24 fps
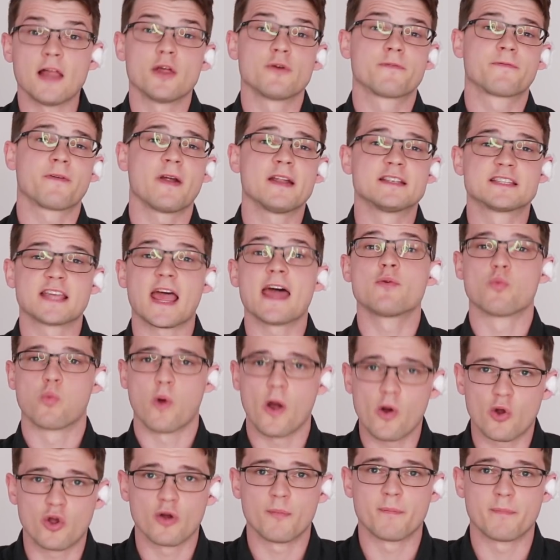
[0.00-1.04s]
Hello friends and
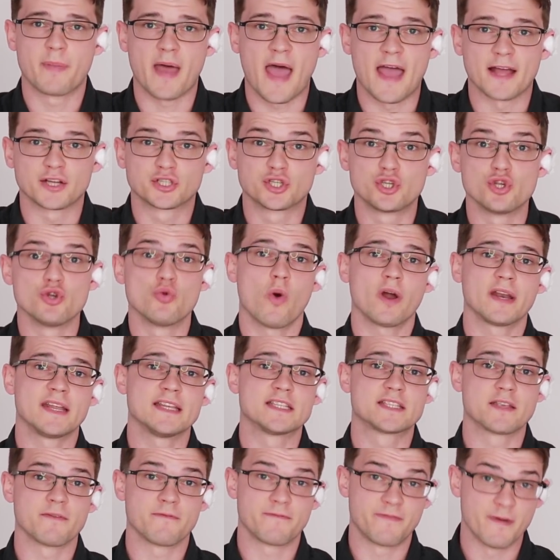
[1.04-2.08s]
welcome back to what
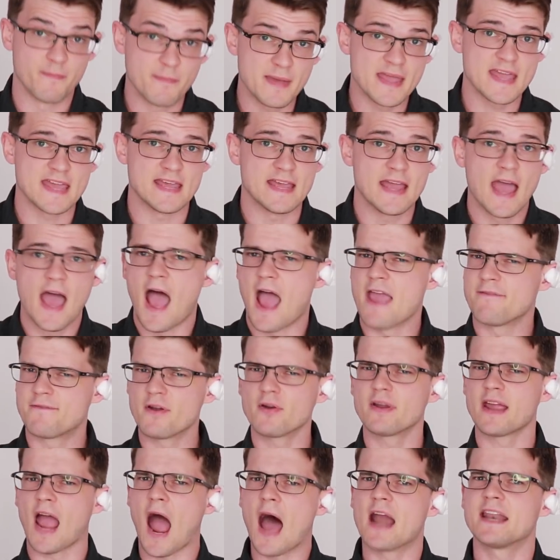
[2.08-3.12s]
is, for me, a
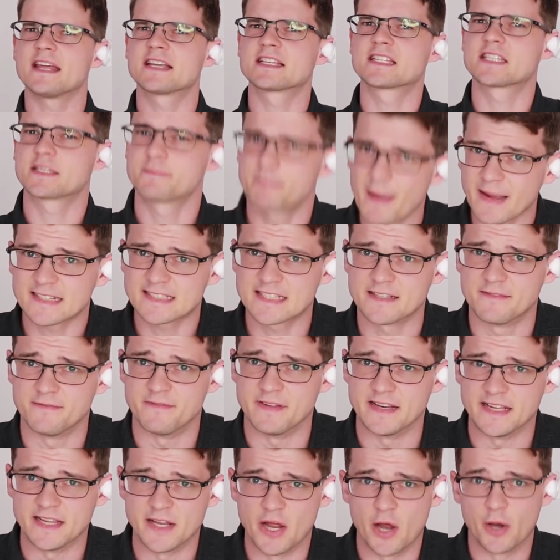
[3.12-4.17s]
very unexpected
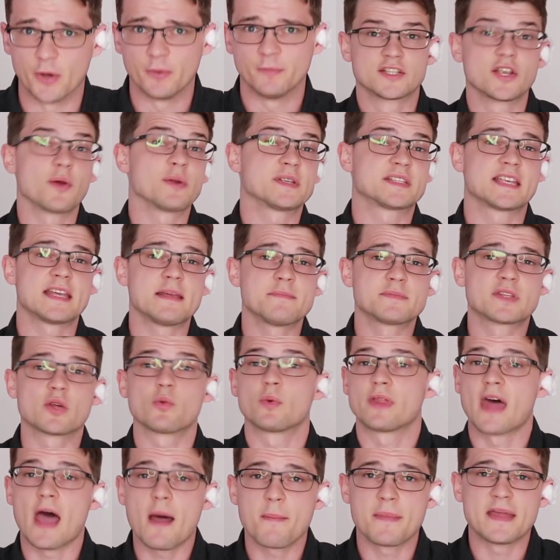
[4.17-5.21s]
video. So it seems that
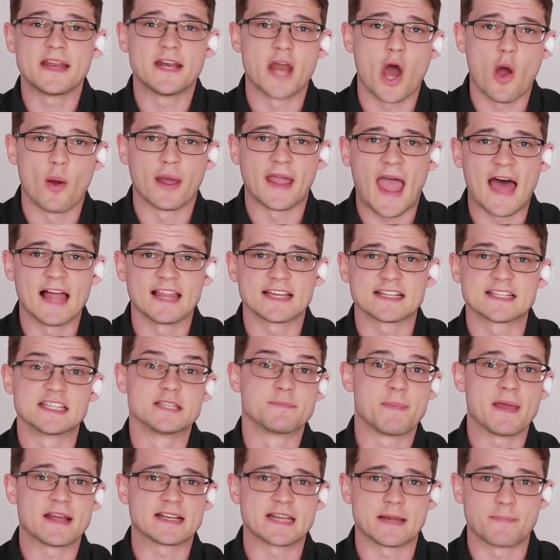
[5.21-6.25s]
without me knowing, Alex
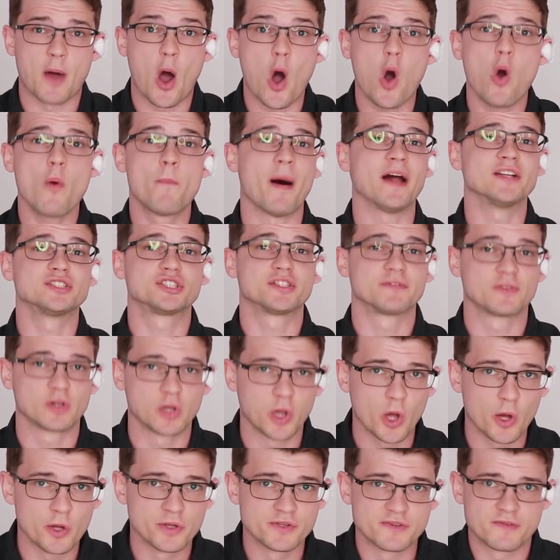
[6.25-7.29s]
has picked up a whole bunch of
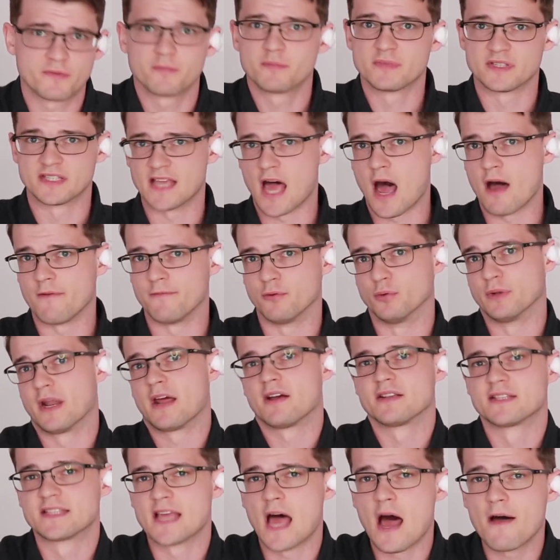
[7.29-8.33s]
clothes from Zaful.
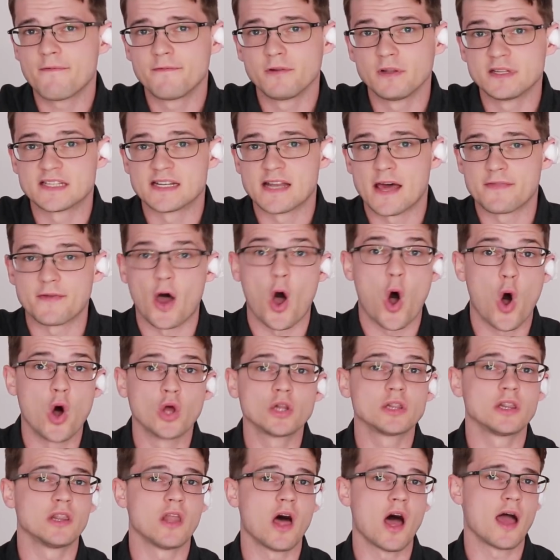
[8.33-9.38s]
Now Zaful is another
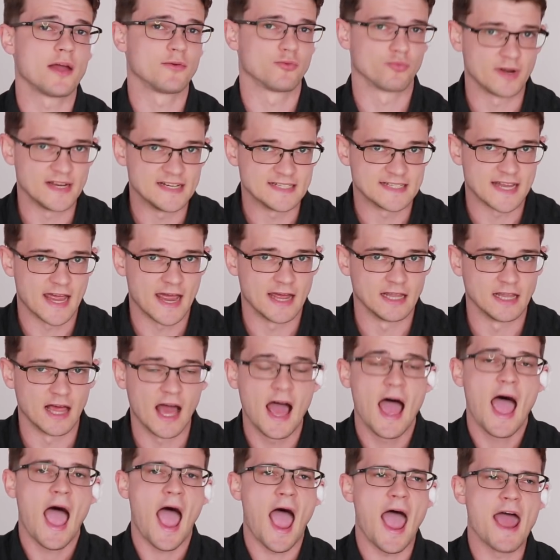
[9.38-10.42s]
online
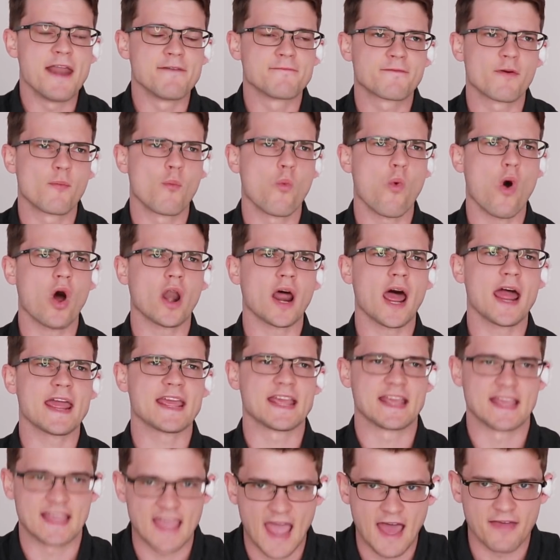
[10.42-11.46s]
retailer, and from what
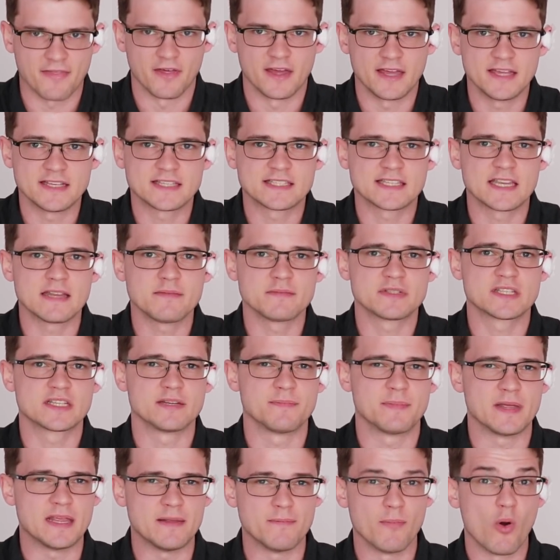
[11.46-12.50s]
I gather, it seems to
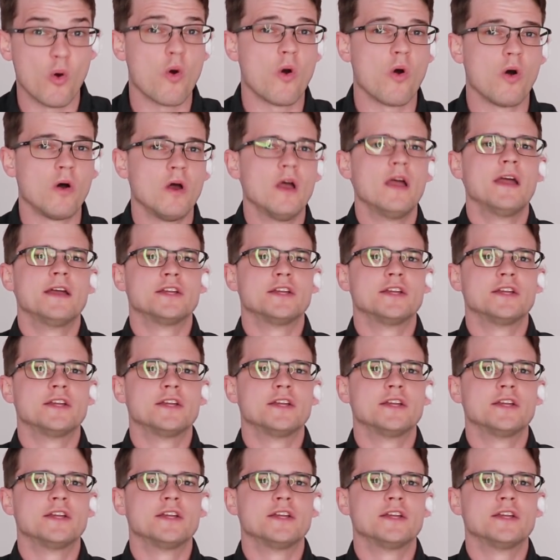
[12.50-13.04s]
be more